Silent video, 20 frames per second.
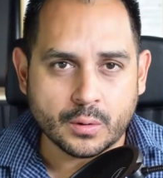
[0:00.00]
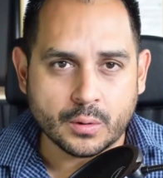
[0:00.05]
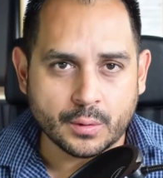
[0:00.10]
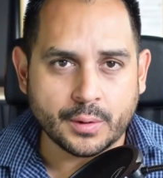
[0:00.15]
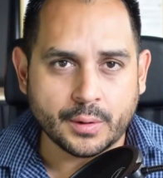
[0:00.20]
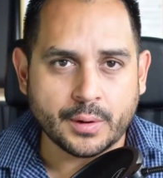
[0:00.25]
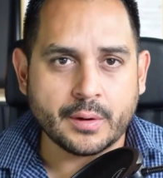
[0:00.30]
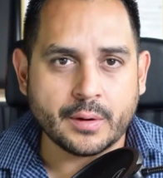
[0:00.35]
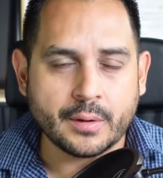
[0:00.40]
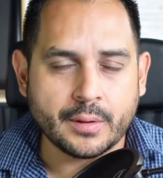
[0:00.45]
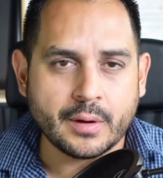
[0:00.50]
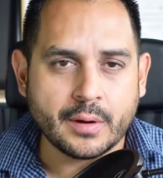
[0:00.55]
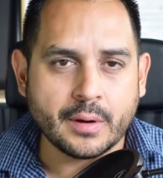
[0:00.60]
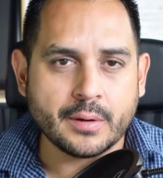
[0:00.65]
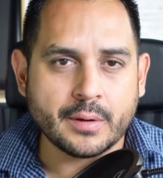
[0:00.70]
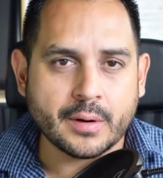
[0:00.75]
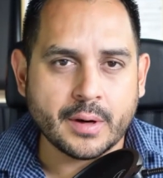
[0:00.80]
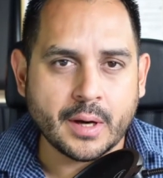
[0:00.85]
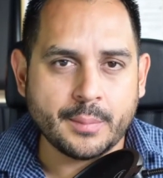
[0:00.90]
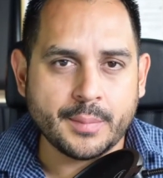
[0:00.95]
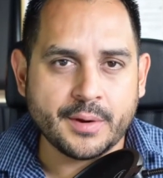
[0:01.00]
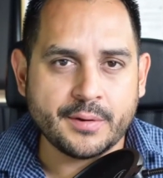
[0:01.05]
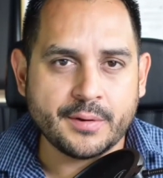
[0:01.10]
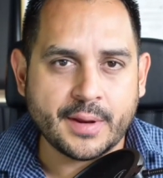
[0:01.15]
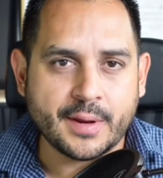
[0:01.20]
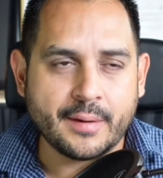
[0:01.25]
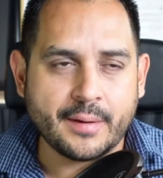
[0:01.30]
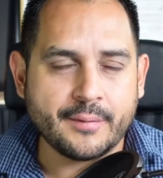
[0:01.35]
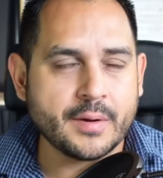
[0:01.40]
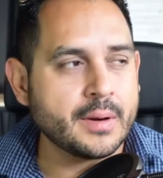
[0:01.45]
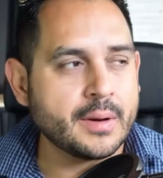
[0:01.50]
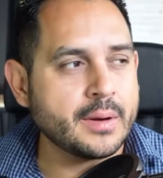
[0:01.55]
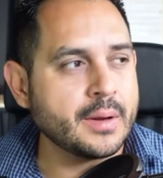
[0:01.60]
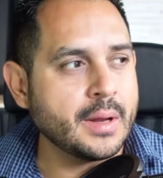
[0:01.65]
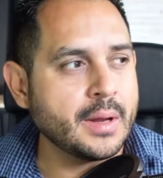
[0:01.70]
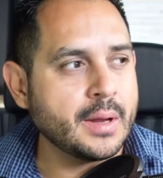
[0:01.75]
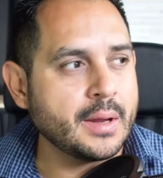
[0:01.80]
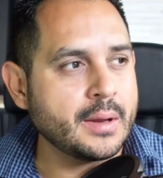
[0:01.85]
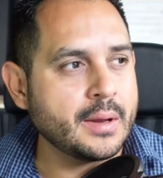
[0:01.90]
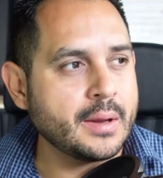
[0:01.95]
earlier than other companies,
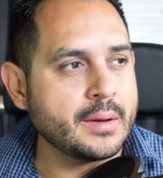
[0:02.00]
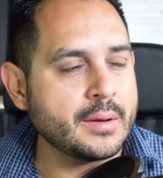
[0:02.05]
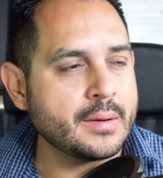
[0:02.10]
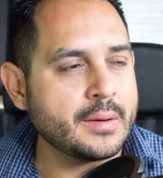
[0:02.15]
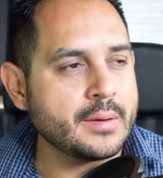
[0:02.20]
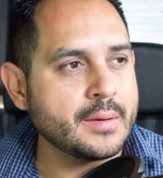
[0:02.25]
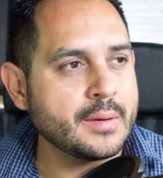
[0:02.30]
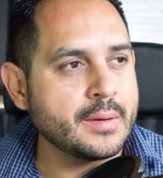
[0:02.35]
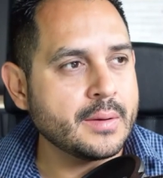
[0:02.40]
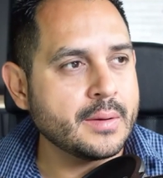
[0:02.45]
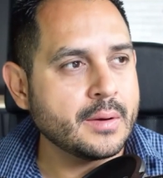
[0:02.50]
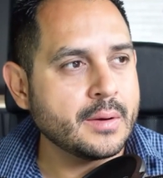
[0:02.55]
having a